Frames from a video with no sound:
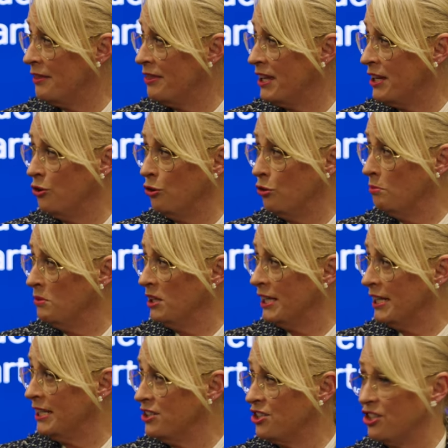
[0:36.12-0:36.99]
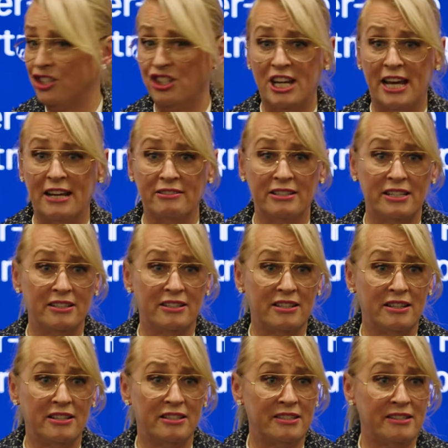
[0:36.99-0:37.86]
they're normally just shouting
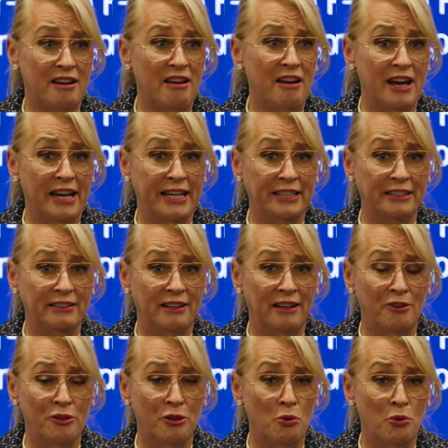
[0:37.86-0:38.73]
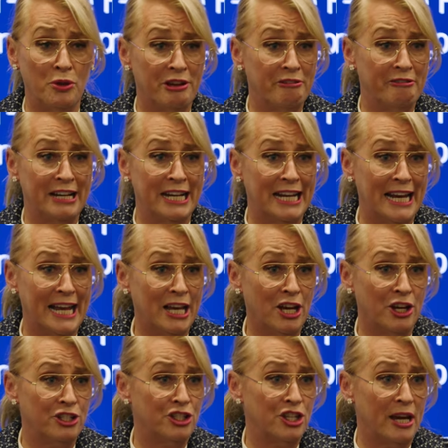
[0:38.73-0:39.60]
to the sky, or they're in an
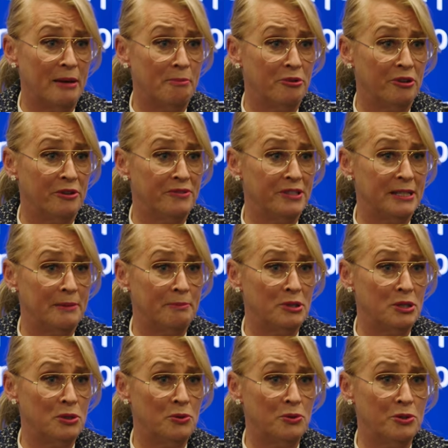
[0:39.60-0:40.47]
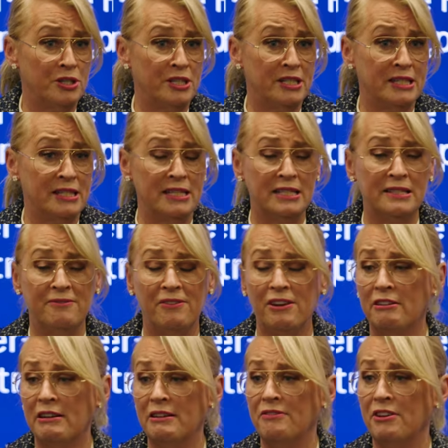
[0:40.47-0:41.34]
echo chamber of some sort. It's
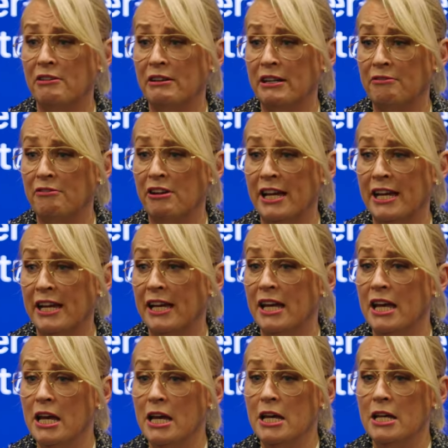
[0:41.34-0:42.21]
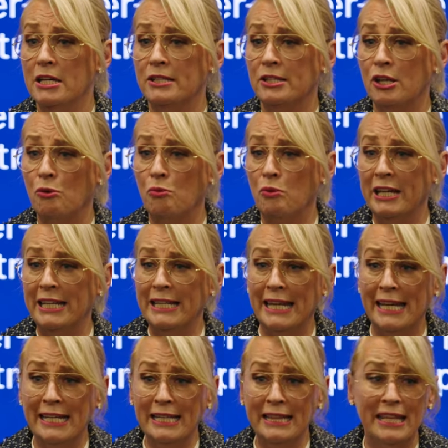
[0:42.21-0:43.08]
very, very rare. So we
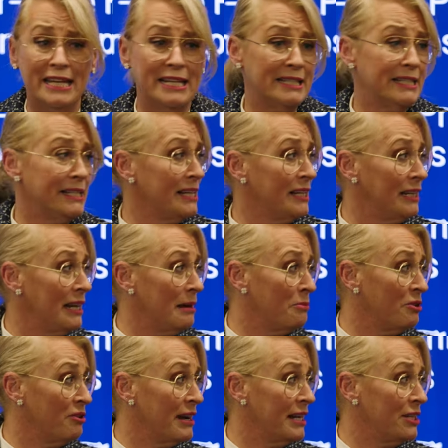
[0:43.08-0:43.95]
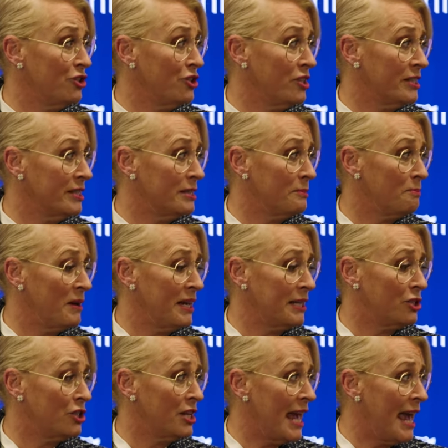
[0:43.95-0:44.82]
need these collaborations.
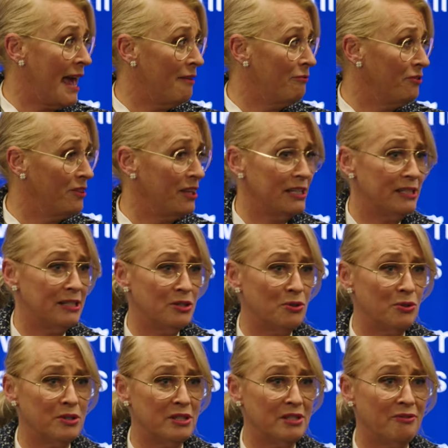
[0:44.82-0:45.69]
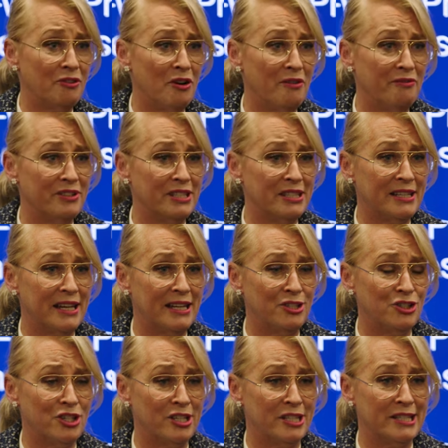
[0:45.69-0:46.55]
But to have these sorts of
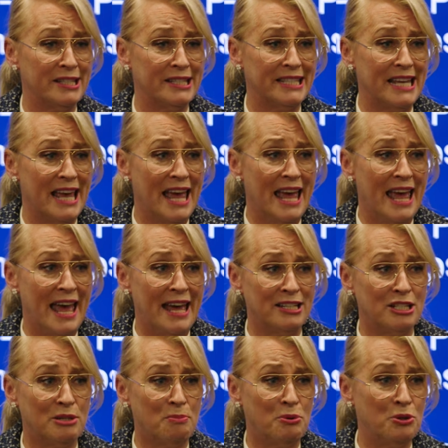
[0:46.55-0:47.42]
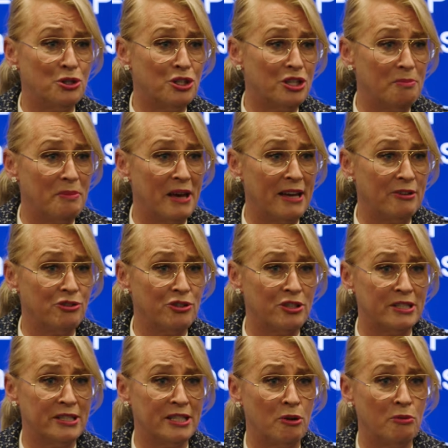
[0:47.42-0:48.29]
conversations and to push the
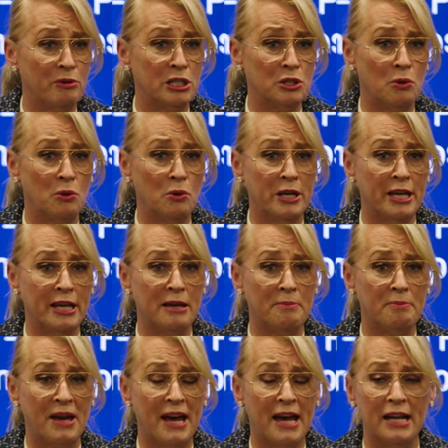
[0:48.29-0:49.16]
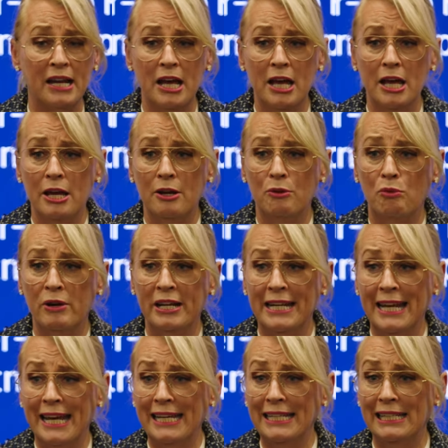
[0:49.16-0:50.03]
boundaries that we're talking about, we
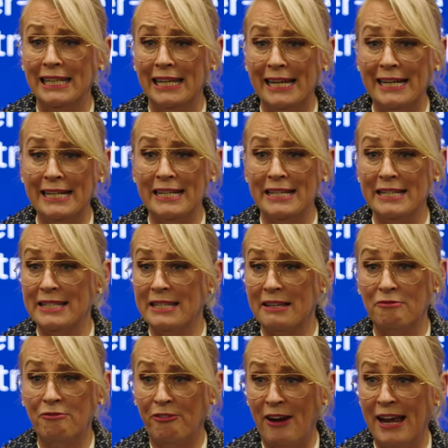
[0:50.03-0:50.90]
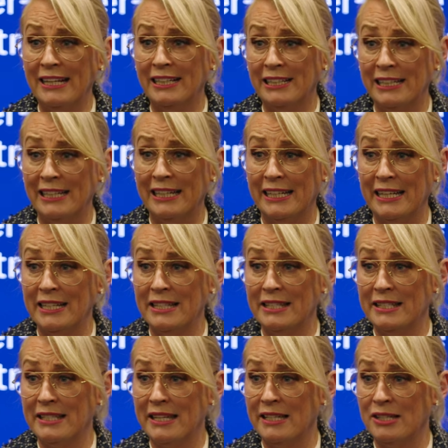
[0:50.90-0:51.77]
need leaders. And frankly,
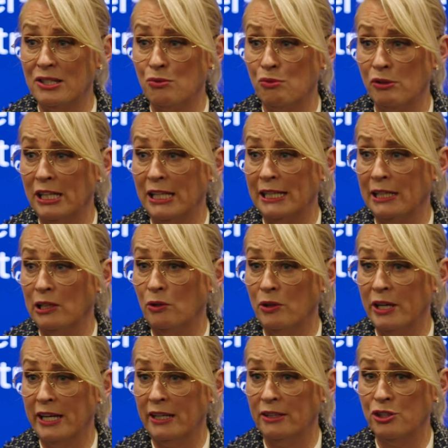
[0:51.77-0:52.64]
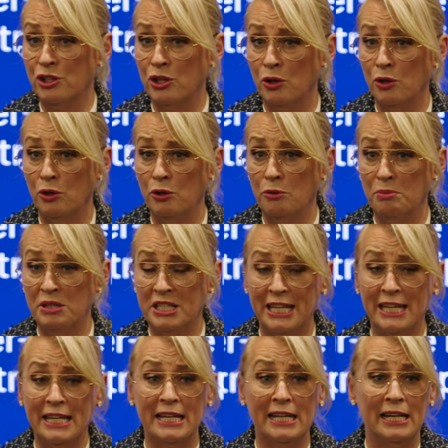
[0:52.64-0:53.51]
it's really looking to
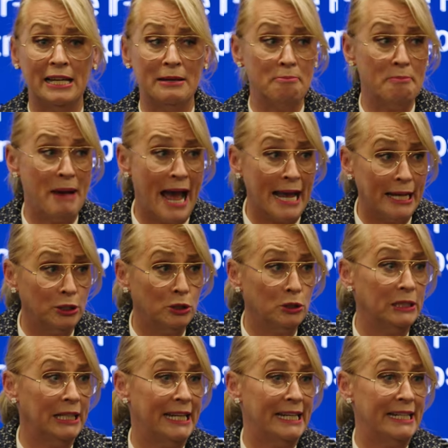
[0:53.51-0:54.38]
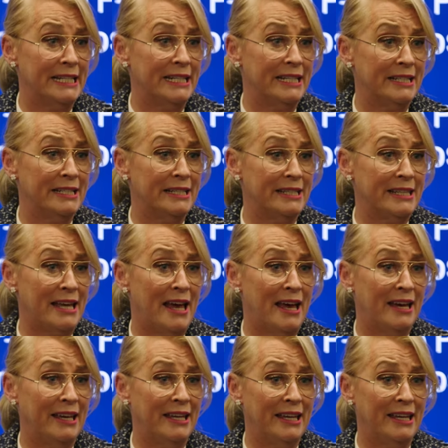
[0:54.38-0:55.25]
particularly male leaders
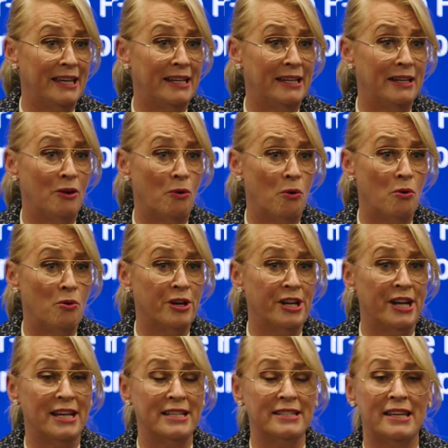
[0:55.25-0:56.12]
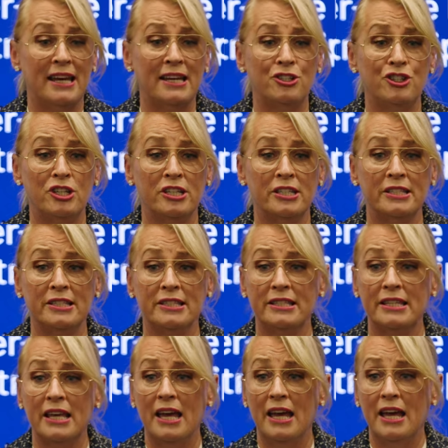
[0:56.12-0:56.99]
in
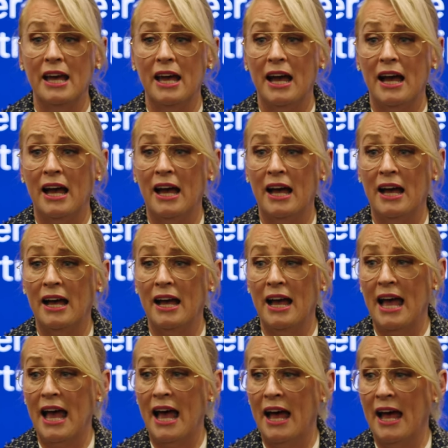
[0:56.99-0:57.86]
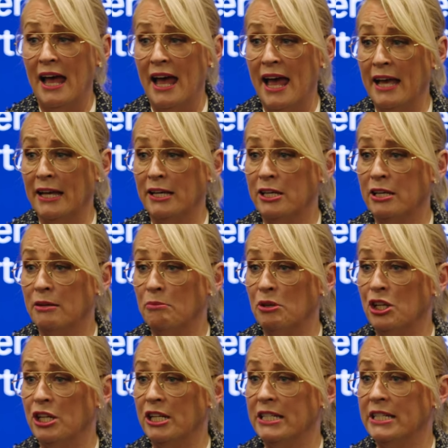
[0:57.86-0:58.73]
organisations and
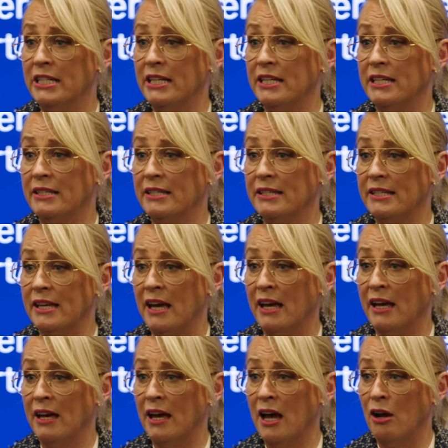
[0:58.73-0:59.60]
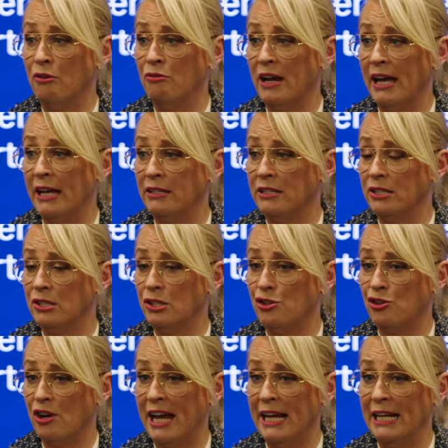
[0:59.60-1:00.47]
communities around
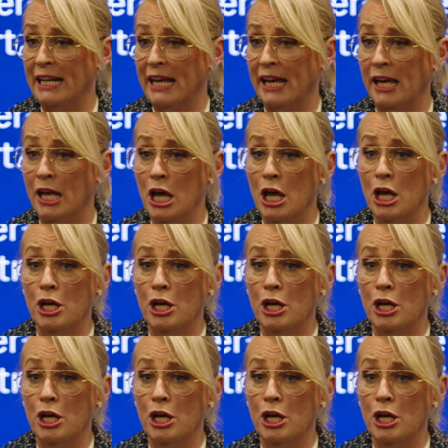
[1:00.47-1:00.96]
Australia